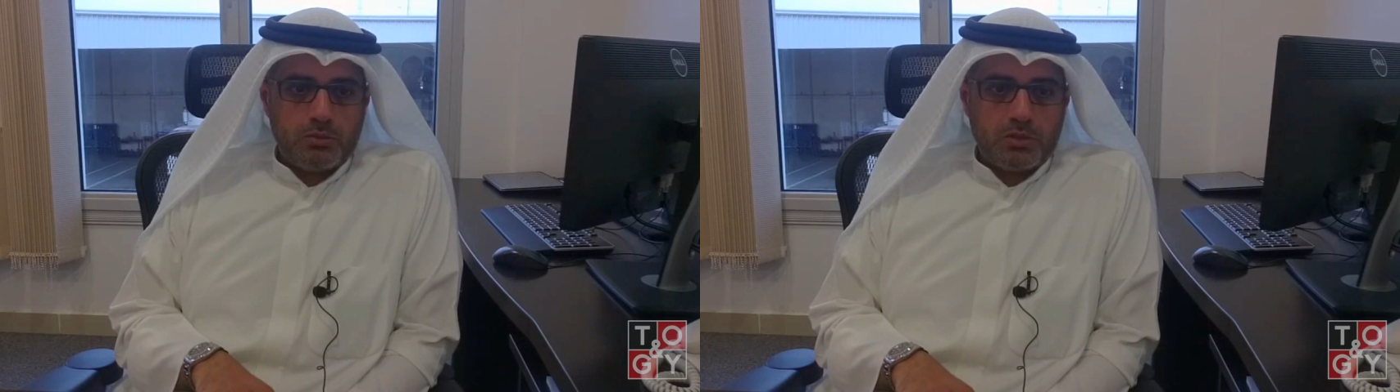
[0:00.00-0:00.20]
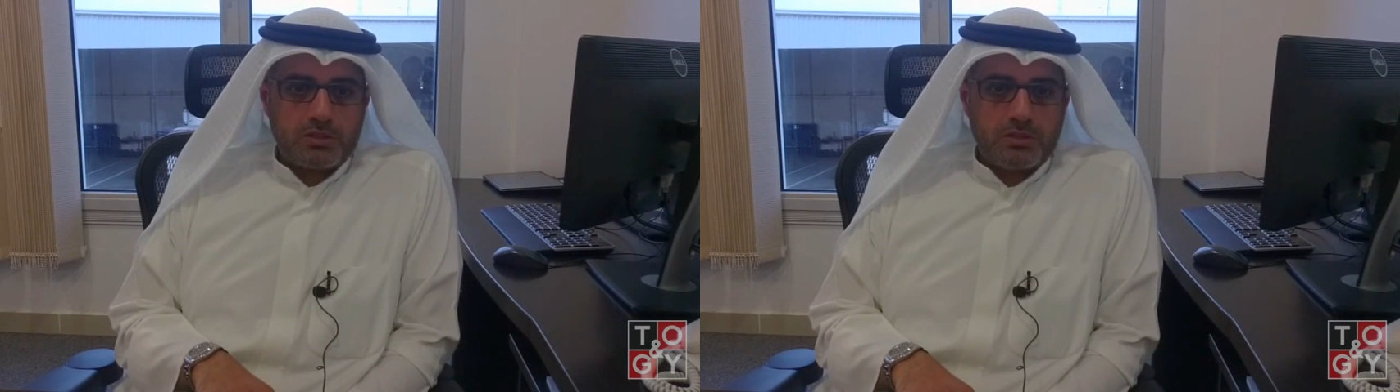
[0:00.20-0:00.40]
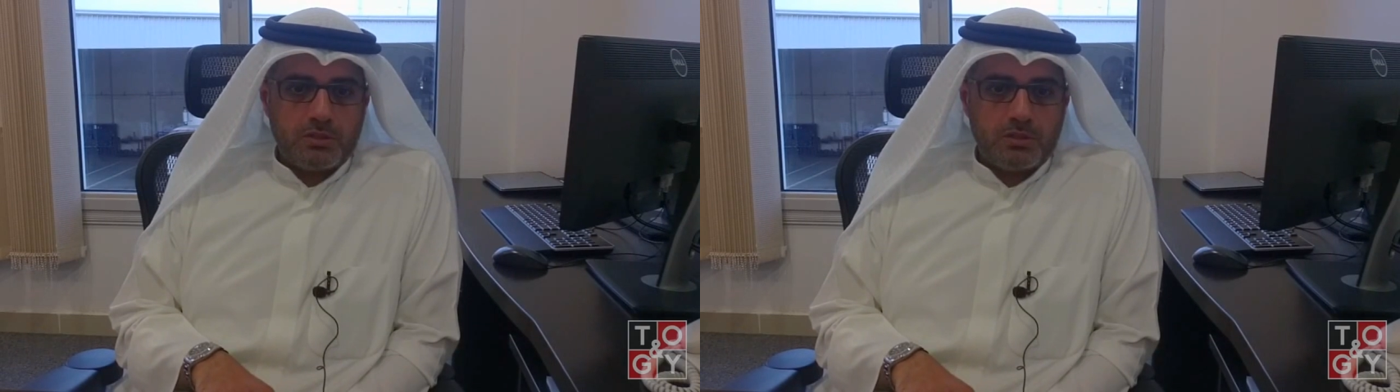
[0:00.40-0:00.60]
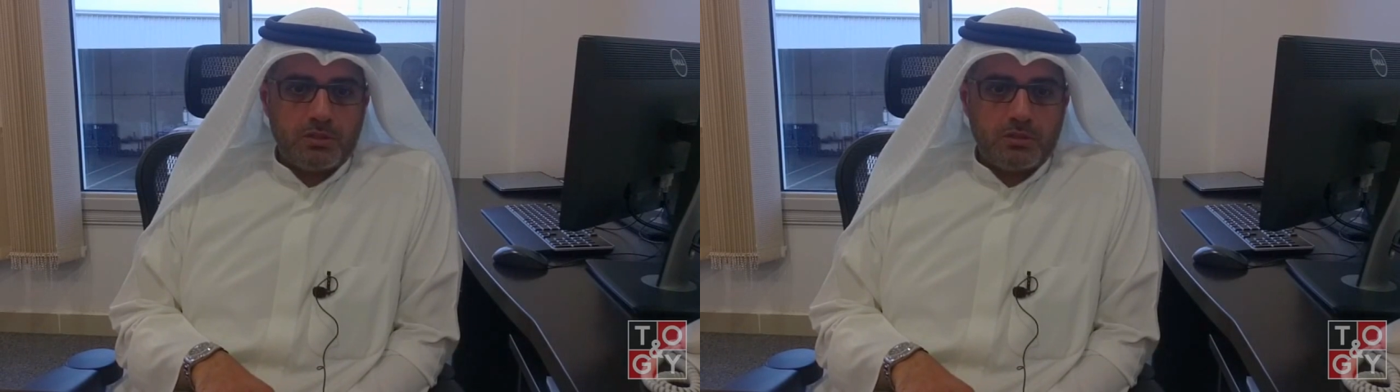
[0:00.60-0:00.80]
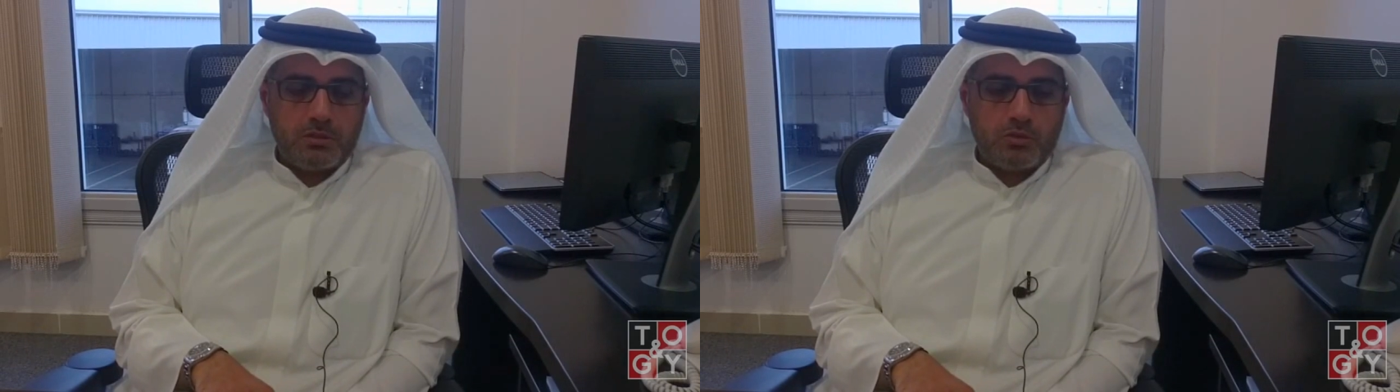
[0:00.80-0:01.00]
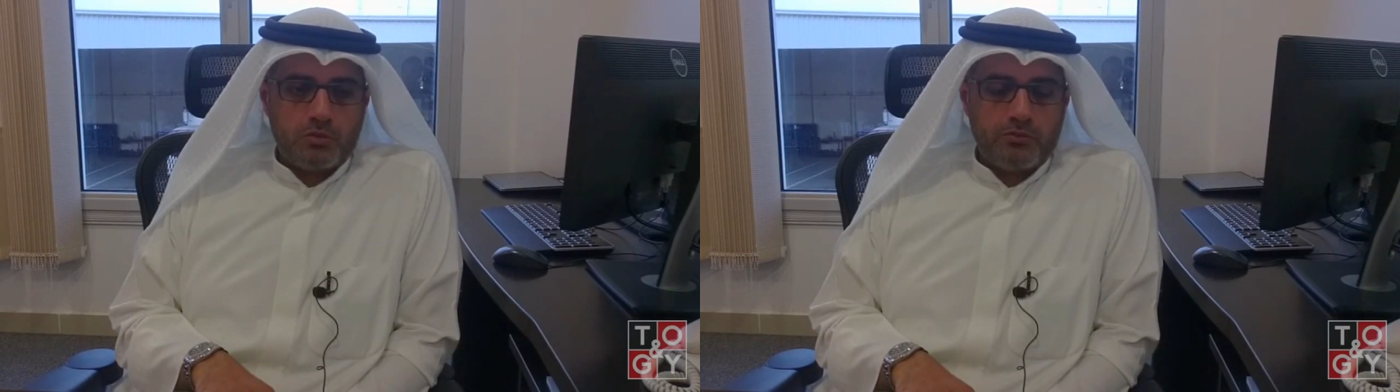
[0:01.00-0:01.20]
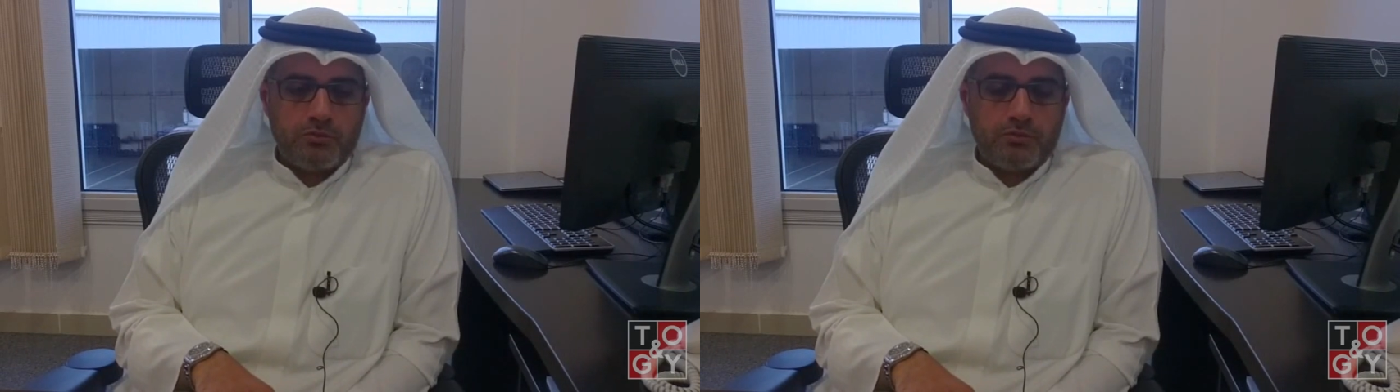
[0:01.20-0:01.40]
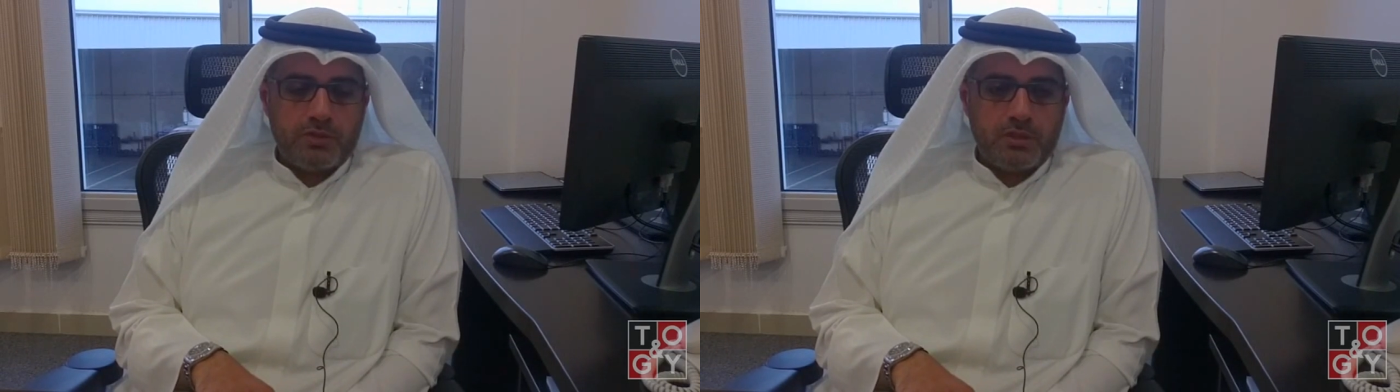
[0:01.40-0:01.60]
works in two
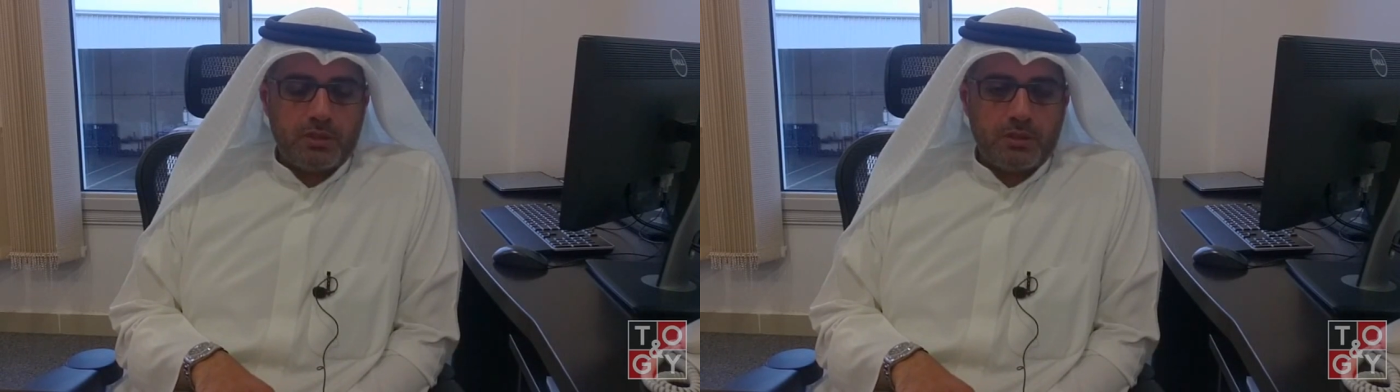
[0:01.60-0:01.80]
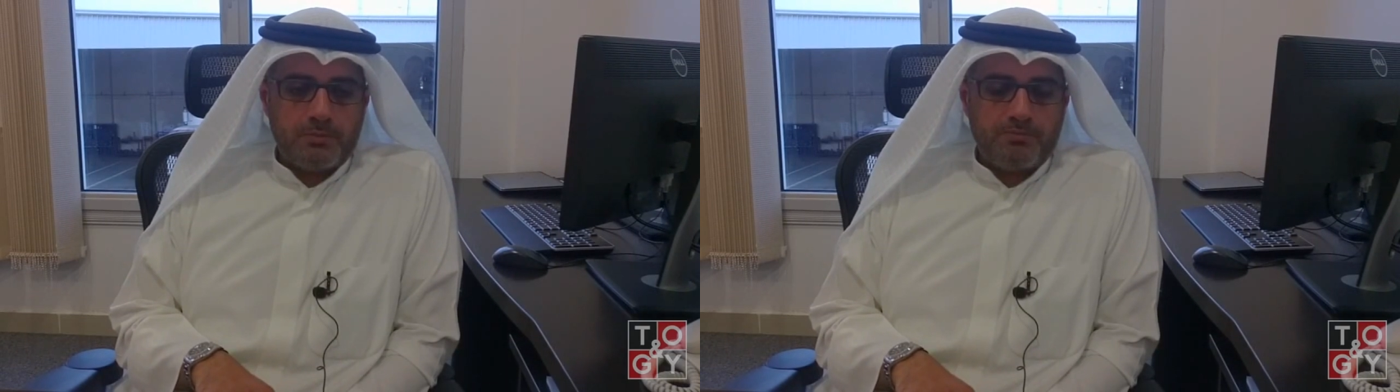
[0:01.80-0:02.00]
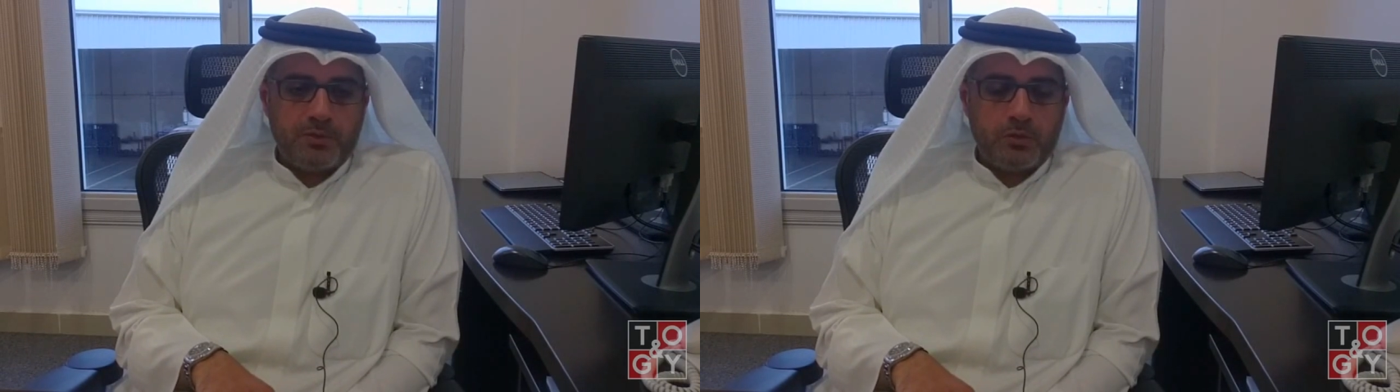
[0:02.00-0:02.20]
of the,